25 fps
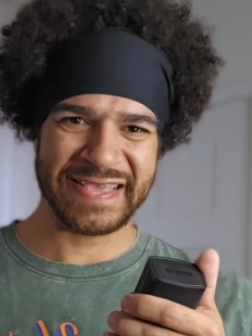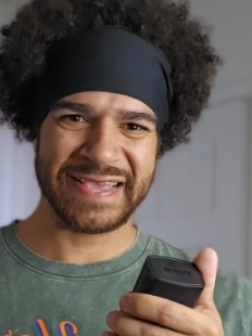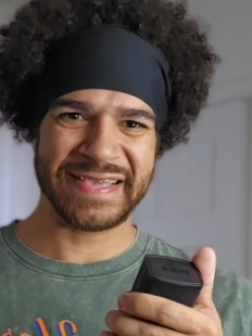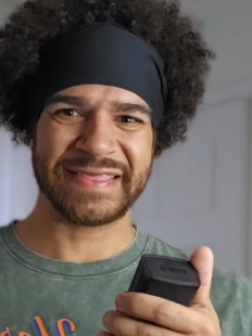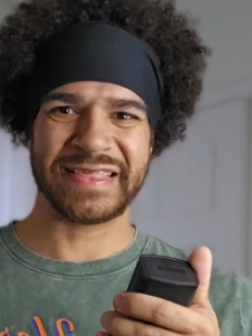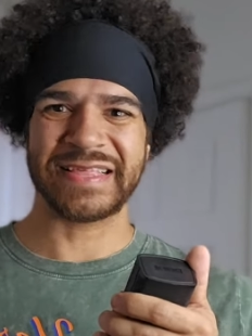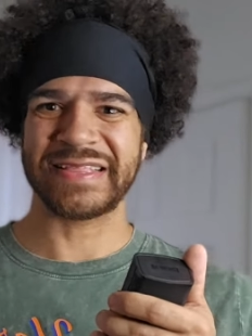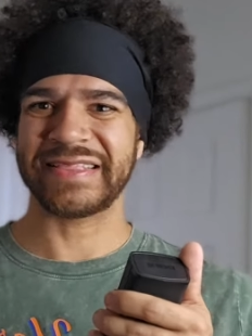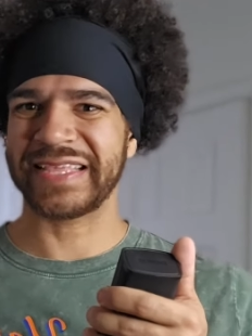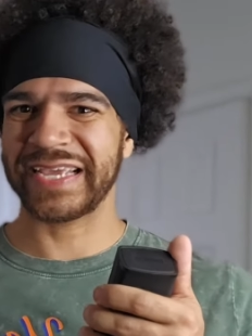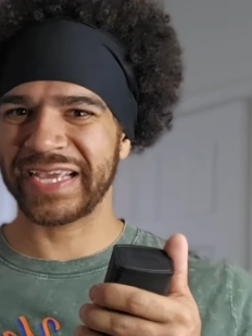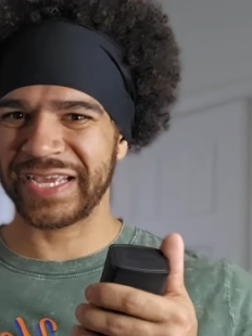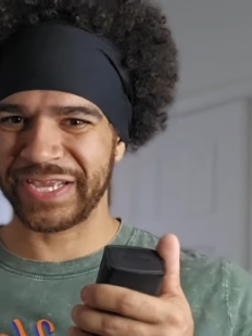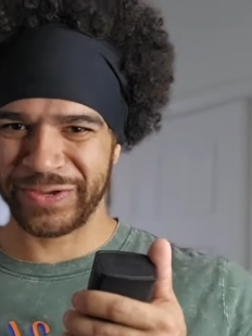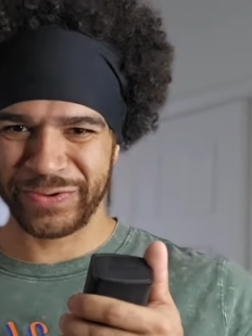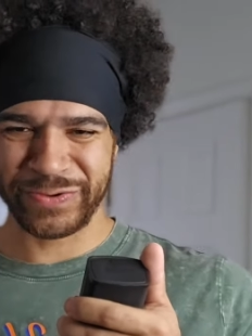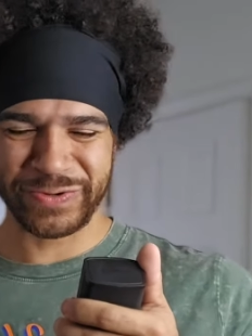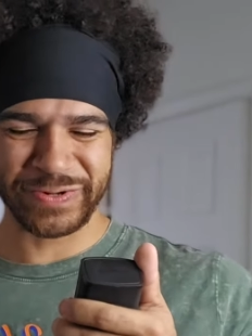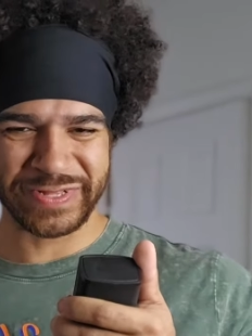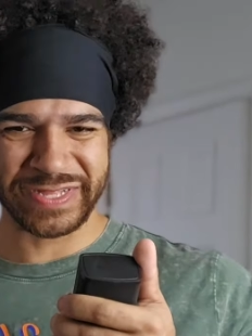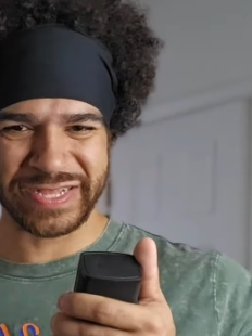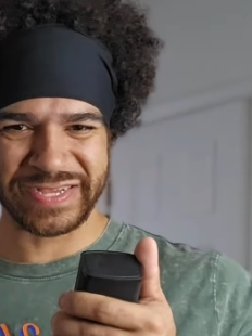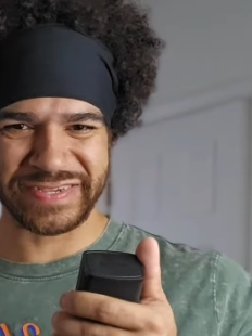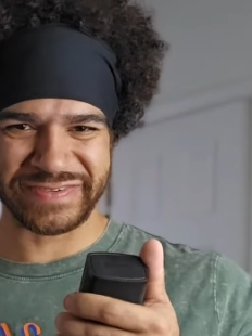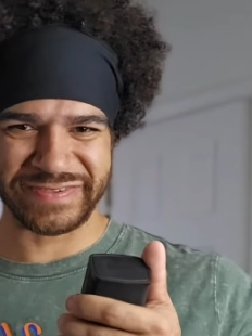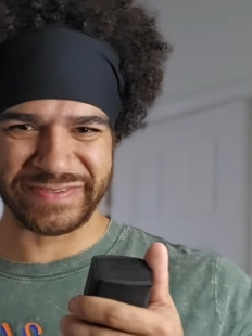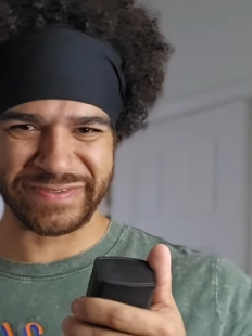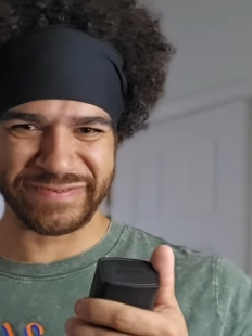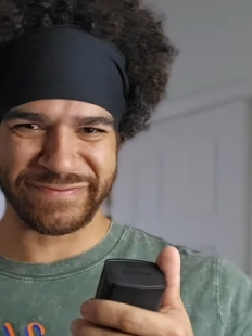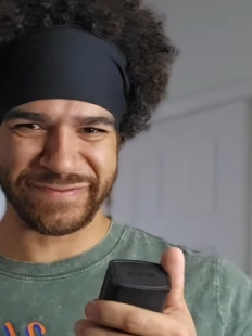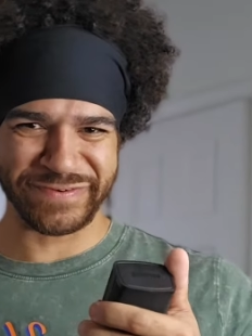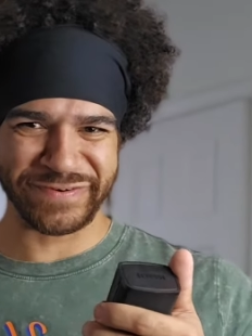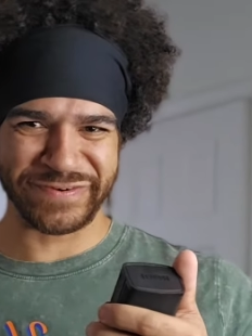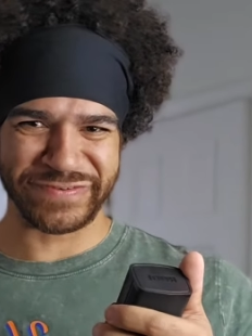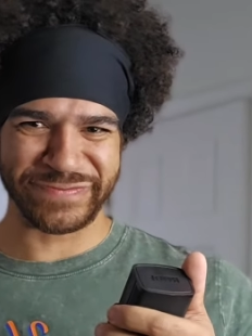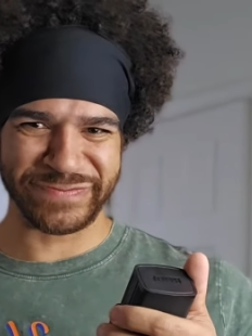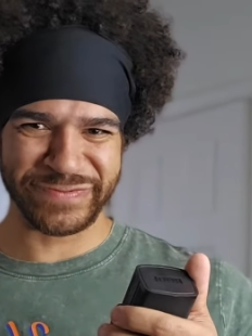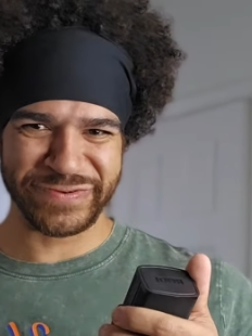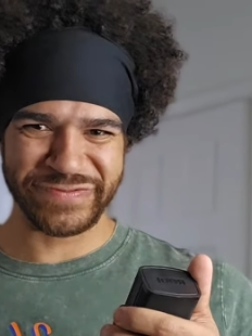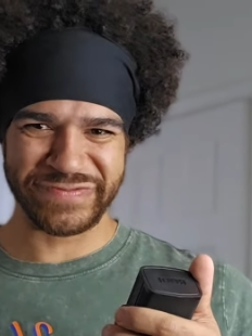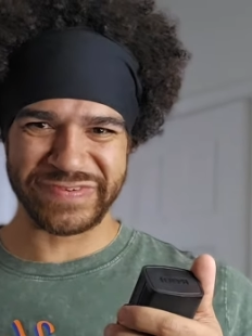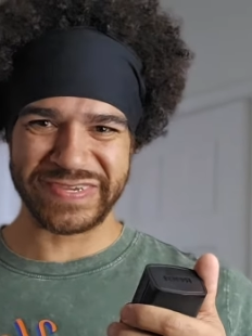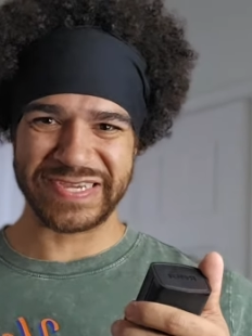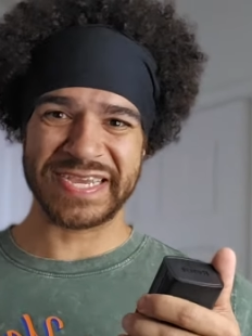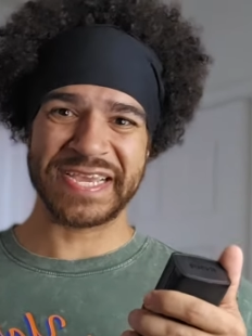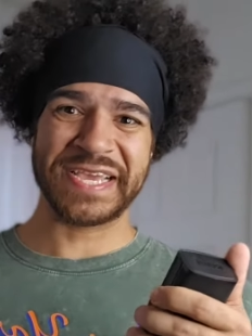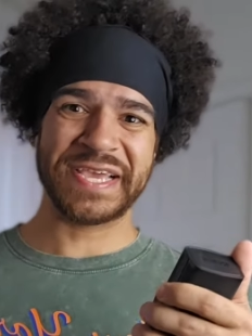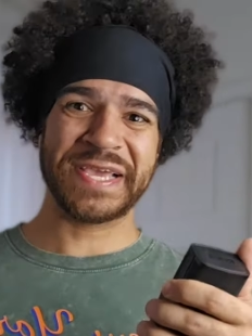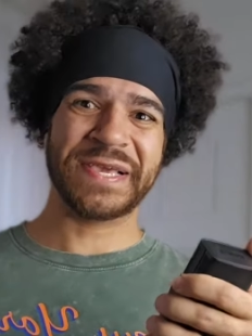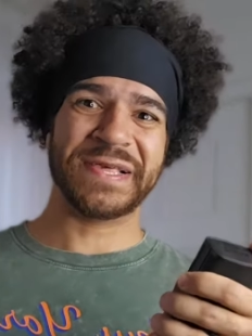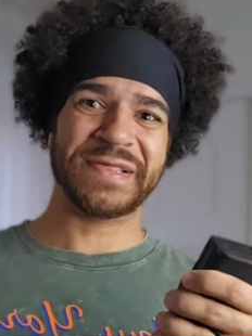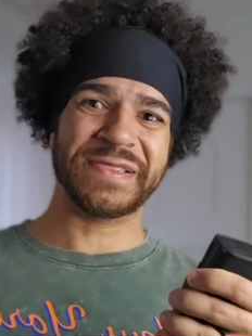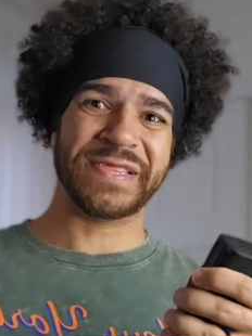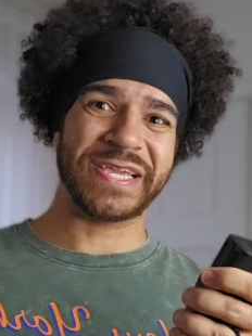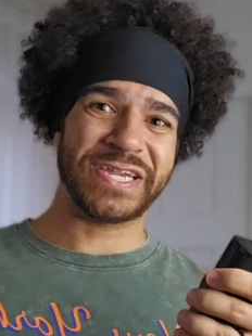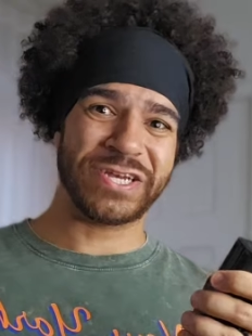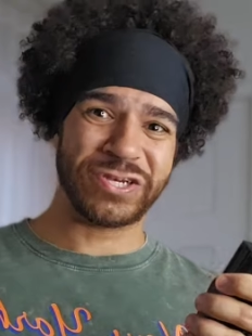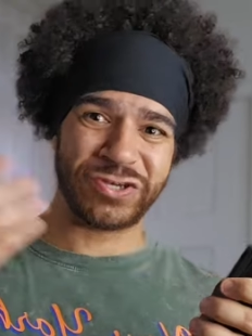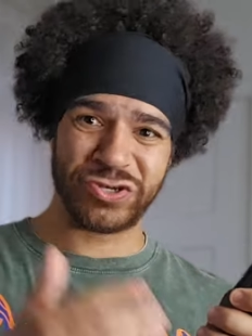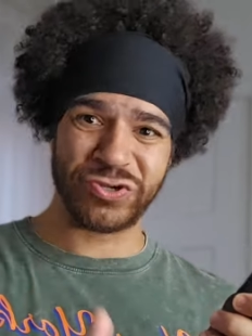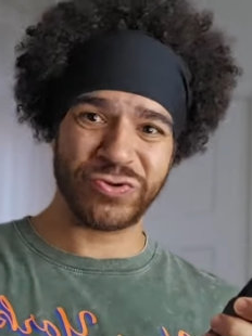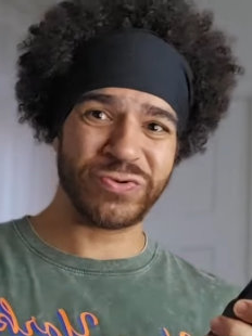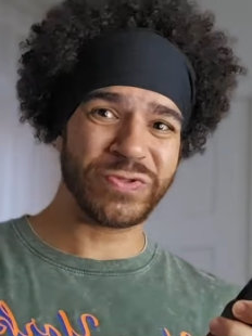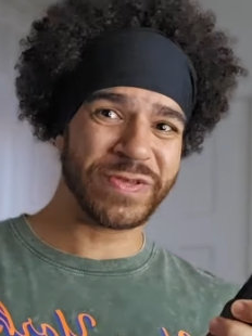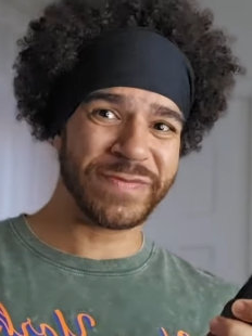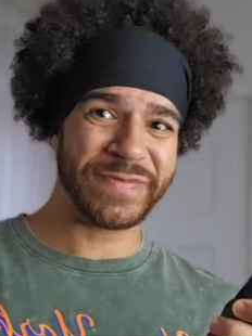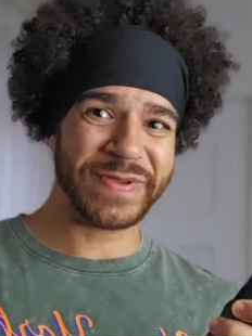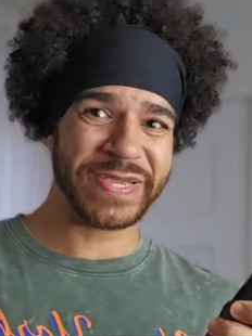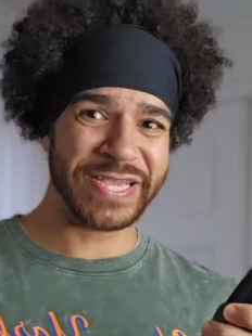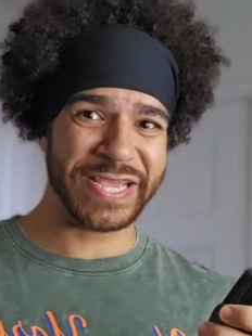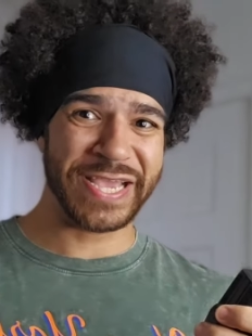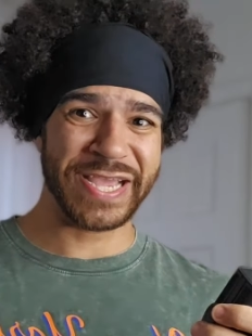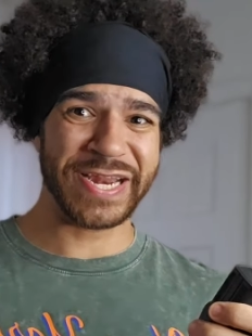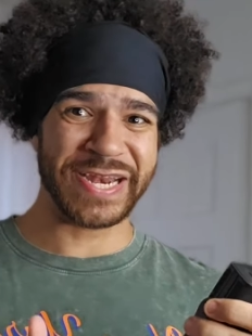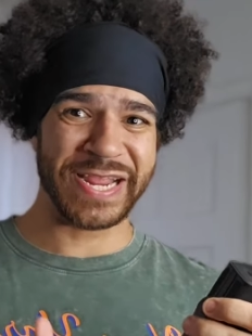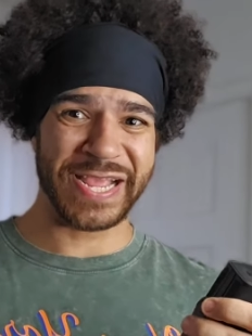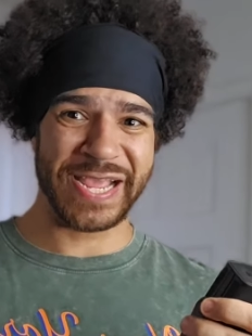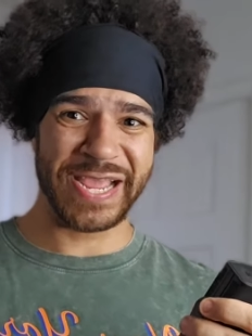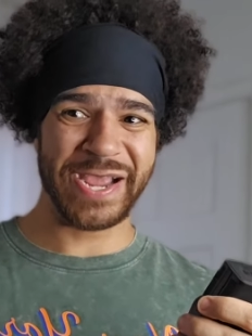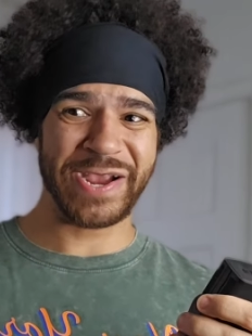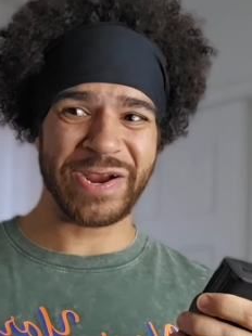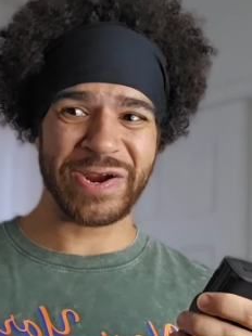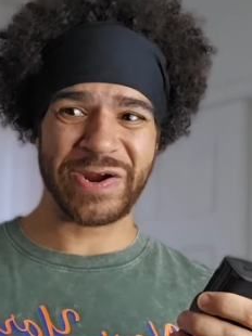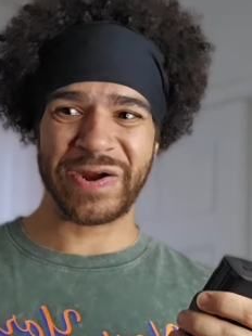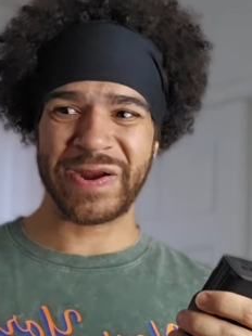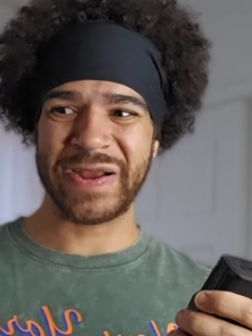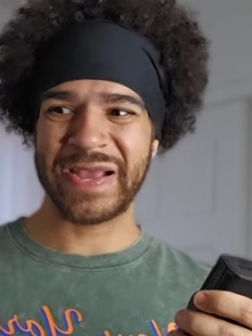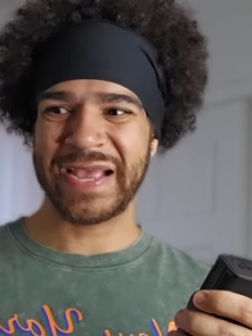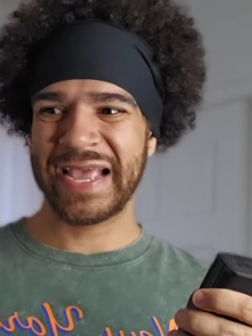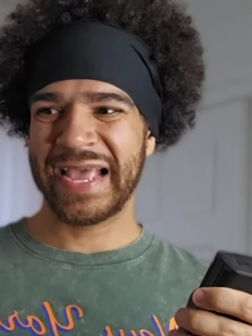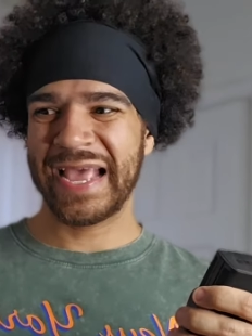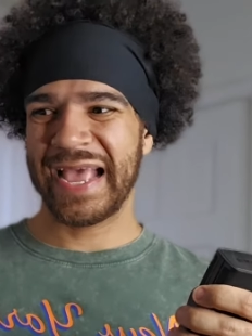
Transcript: that they utilize in the first movie, they do them again here.